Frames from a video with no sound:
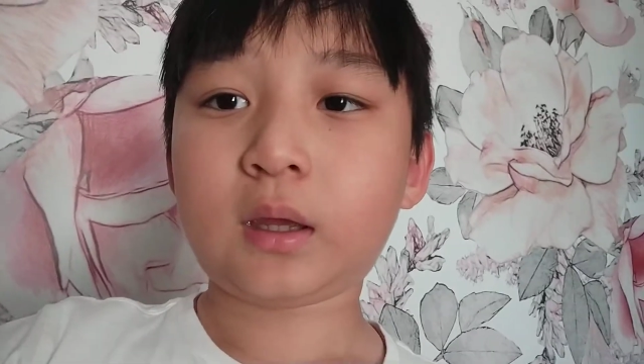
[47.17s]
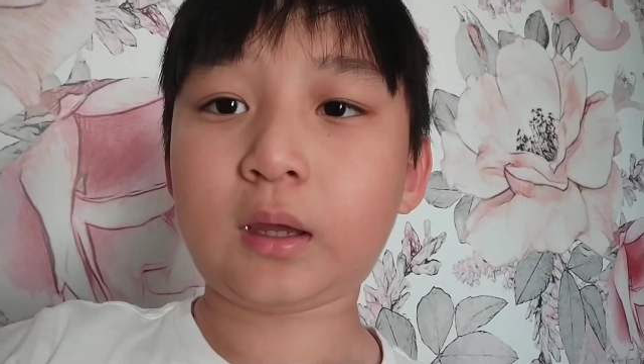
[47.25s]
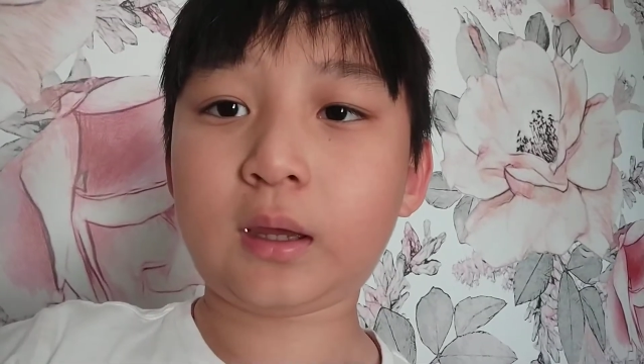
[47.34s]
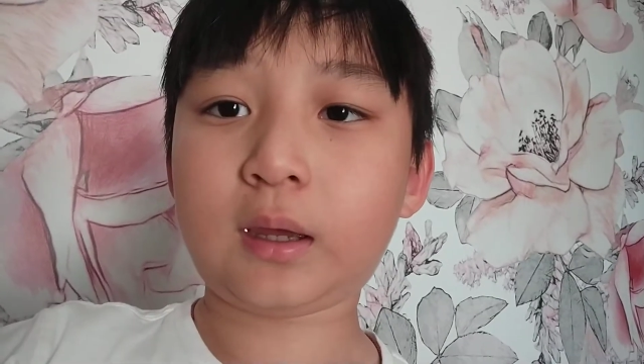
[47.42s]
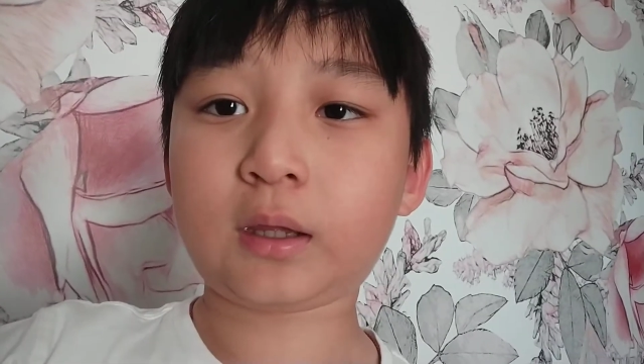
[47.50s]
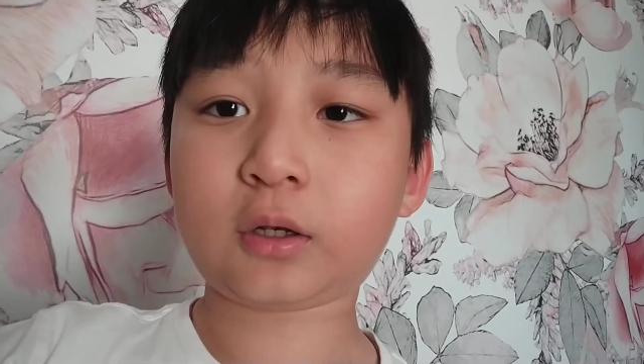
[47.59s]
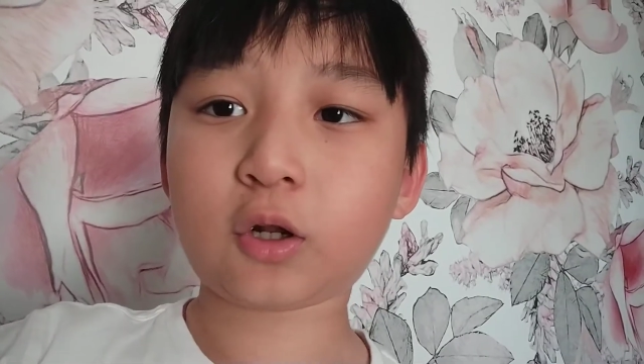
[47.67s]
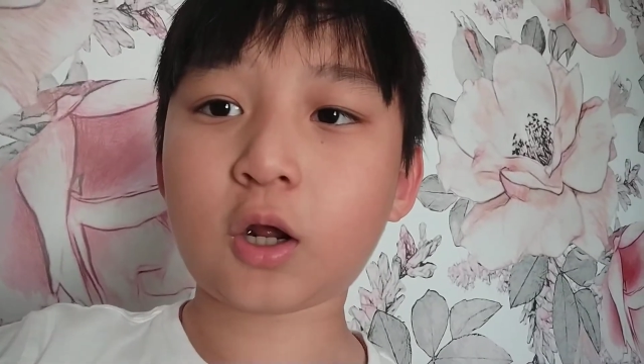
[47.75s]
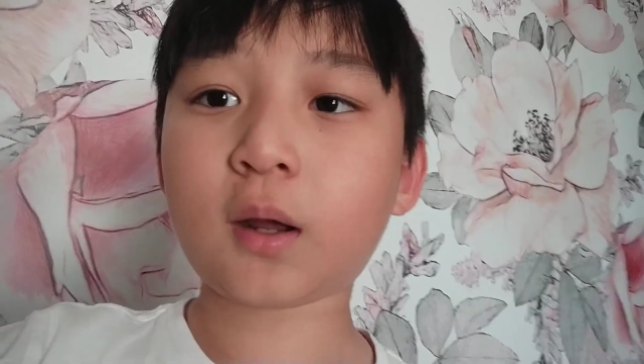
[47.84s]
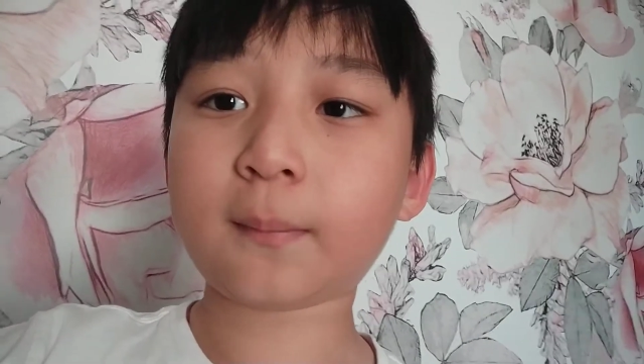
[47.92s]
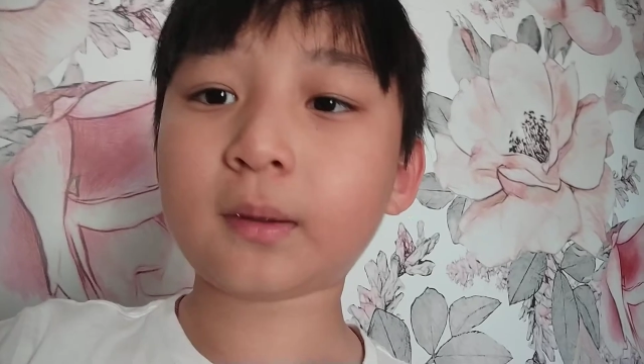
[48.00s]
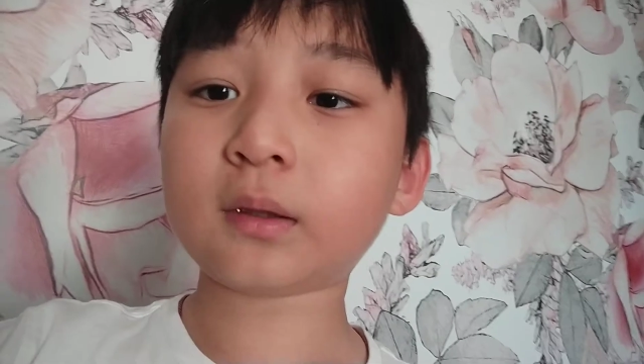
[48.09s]
And
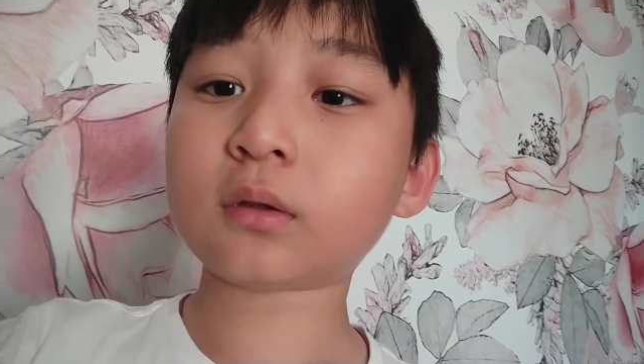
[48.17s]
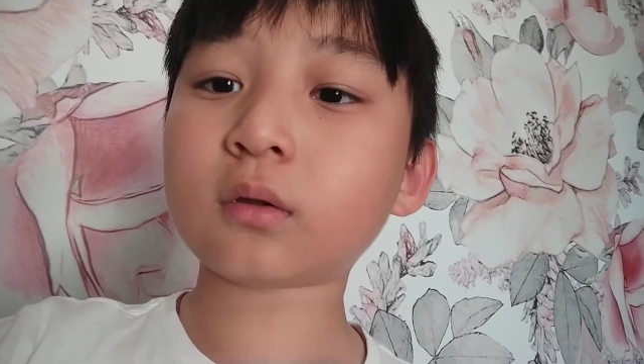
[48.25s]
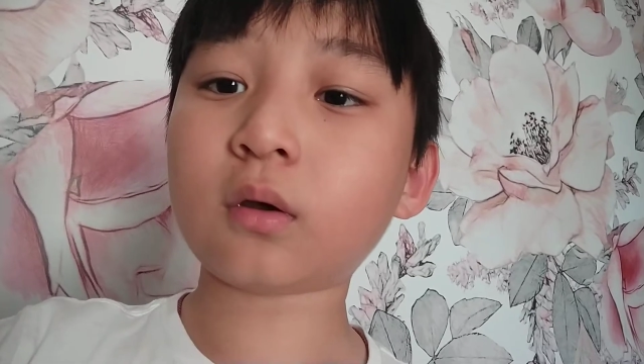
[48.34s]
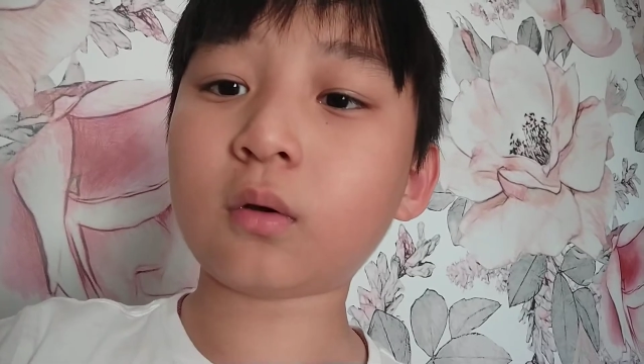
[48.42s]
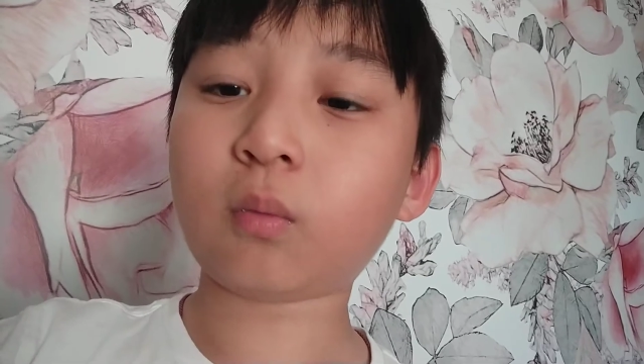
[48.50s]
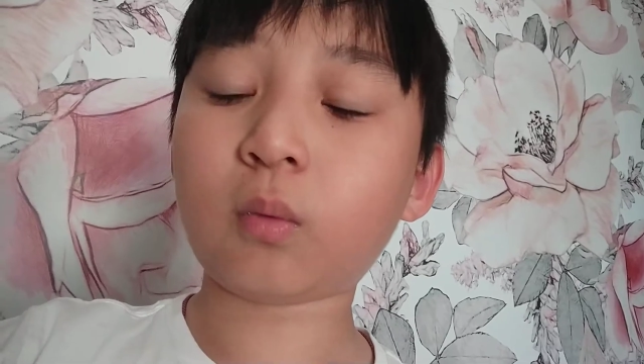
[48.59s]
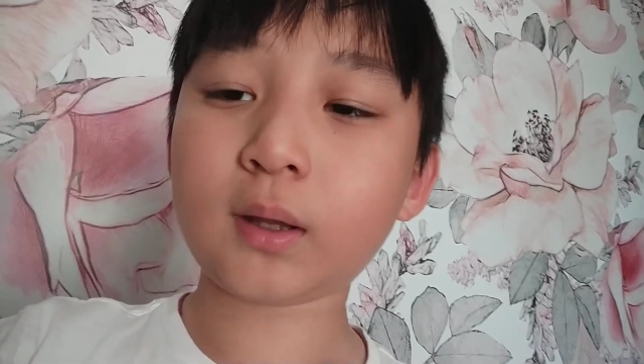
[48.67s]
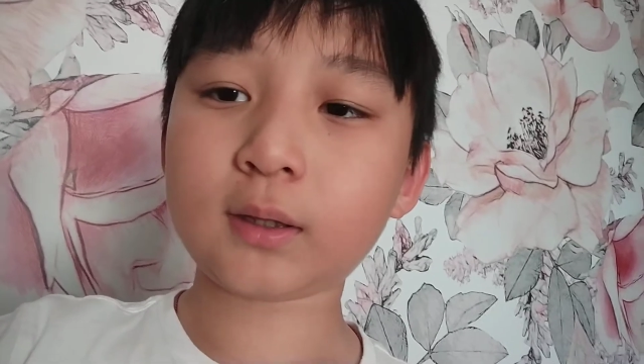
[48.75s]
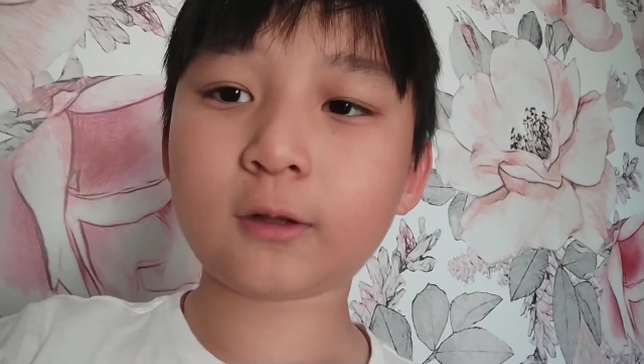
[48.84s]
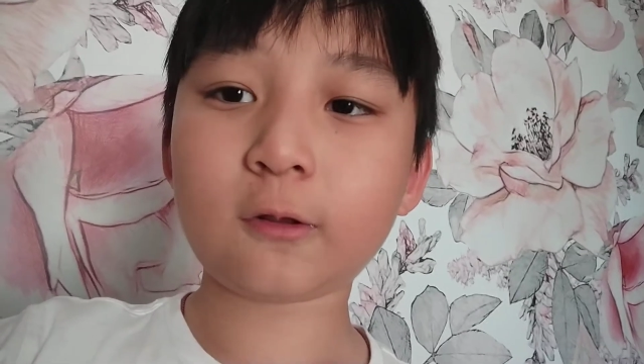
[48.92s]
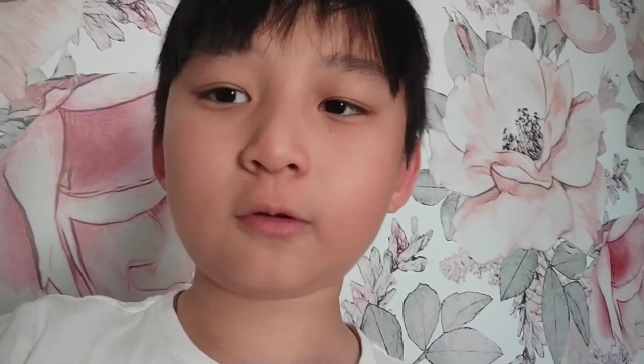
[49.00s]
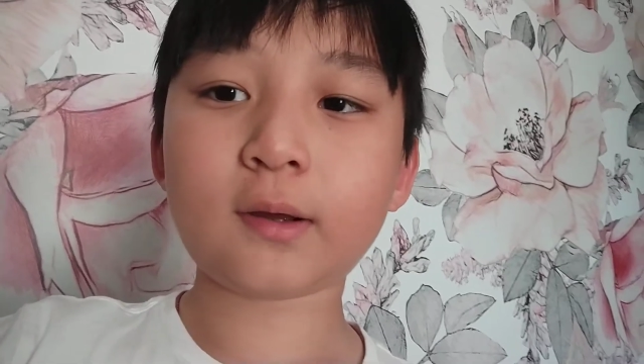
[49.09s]
comment what
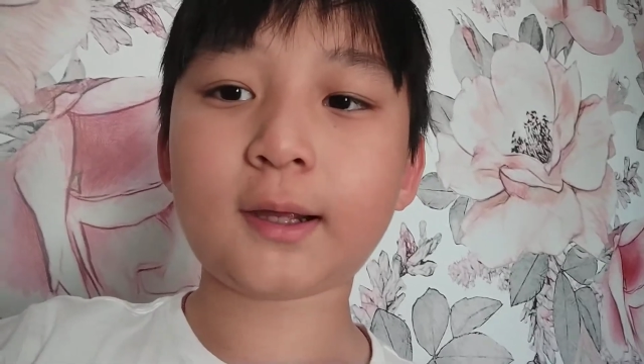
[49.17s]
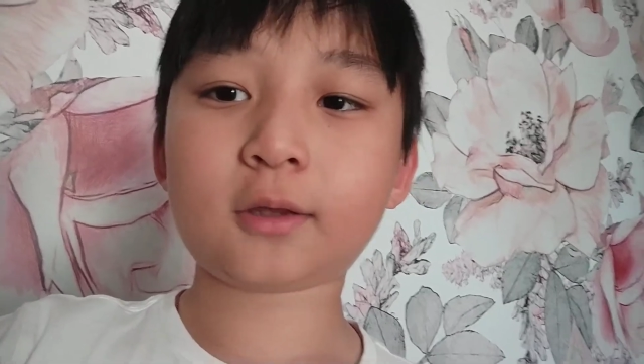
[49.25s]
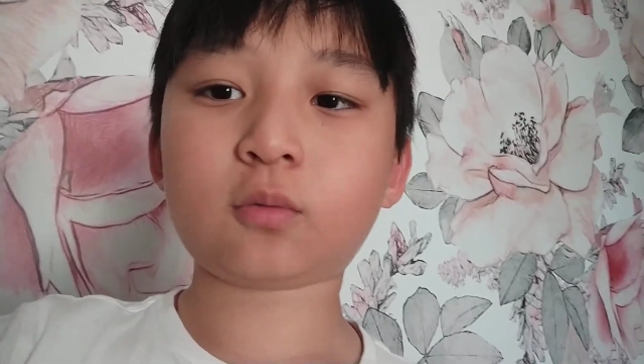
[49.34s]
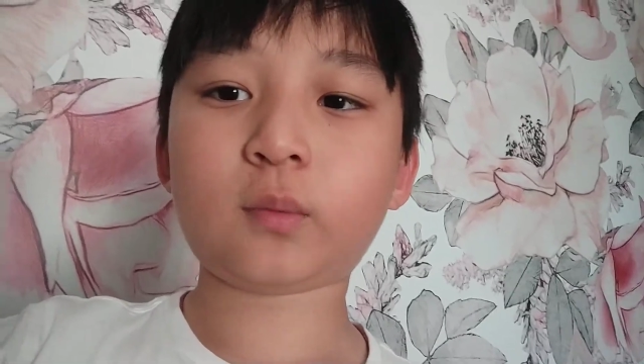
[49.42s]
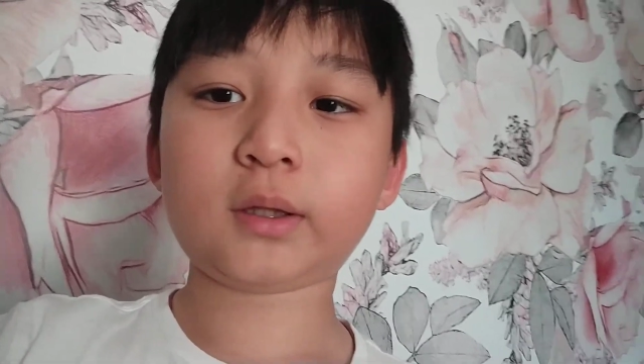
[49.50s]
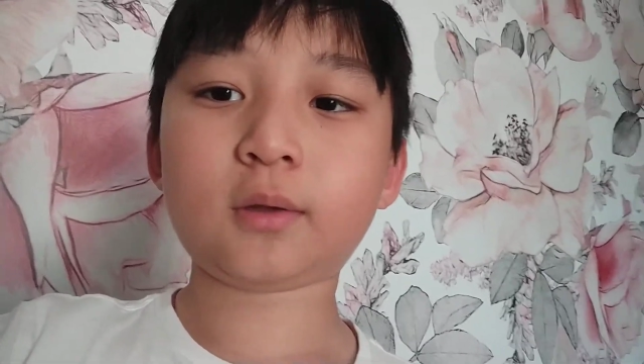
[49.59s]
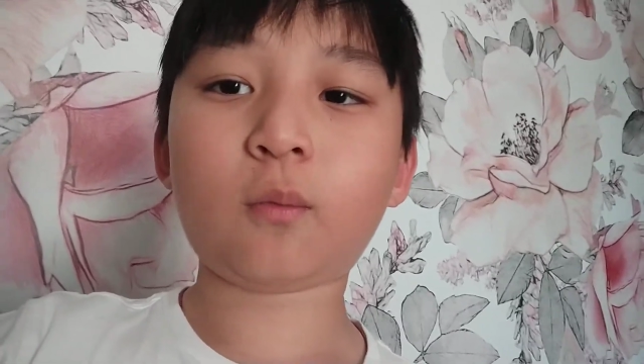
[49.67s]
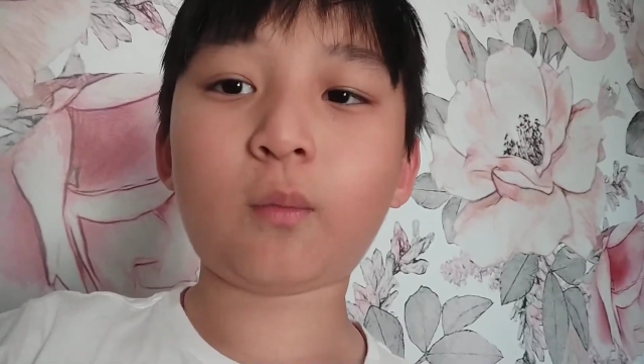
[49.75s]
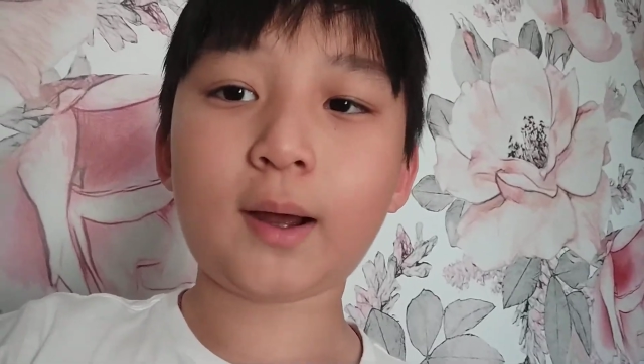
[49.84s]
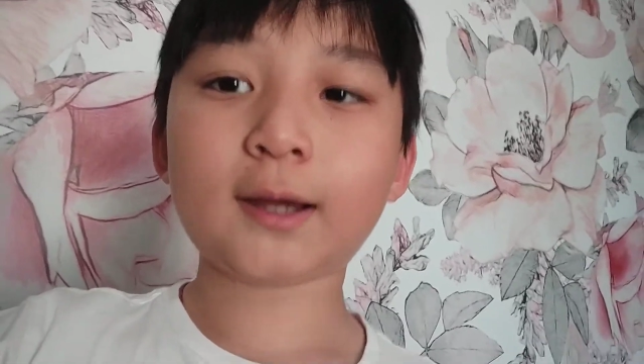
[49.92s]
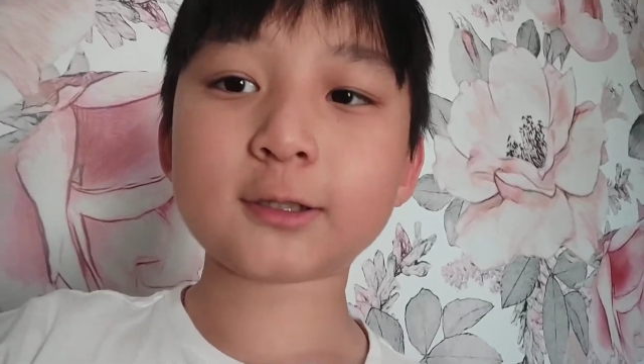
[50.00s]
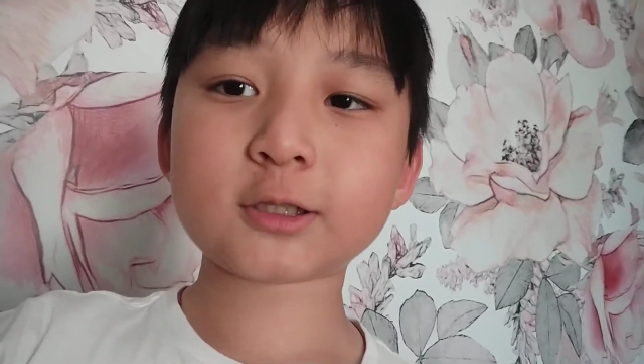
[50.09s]
you guys want to
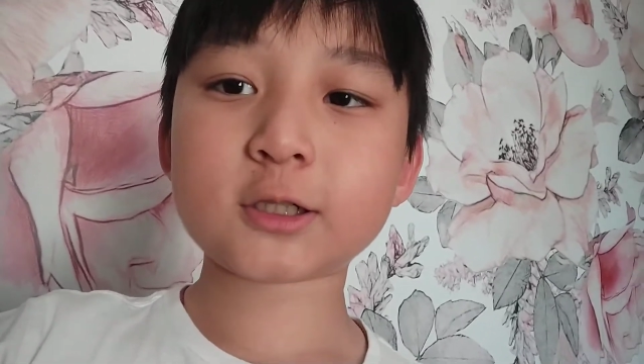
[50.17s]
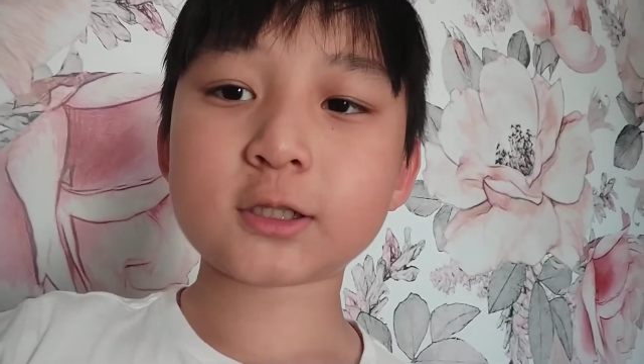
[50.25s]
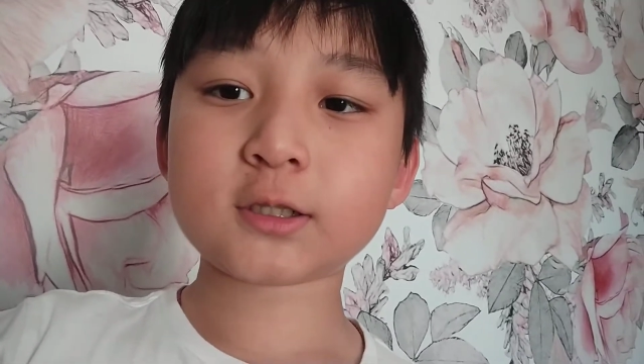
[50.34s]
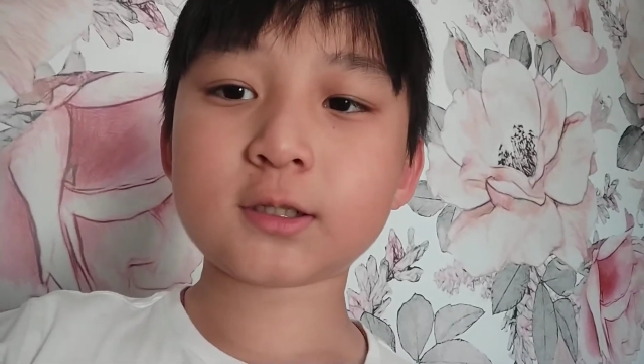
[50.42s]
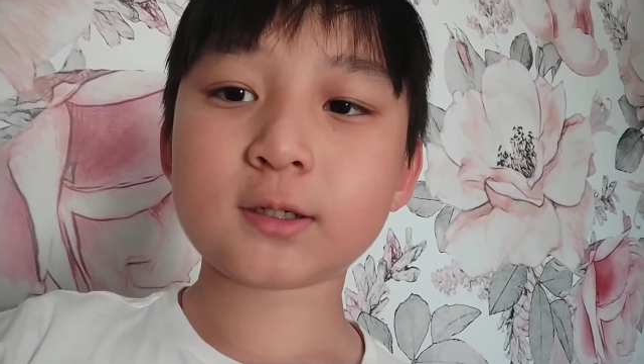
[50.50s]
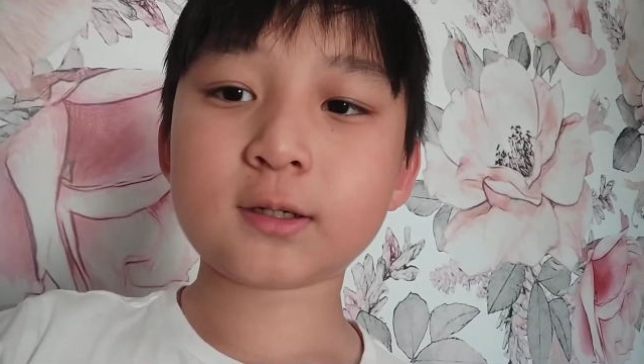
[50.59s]
watch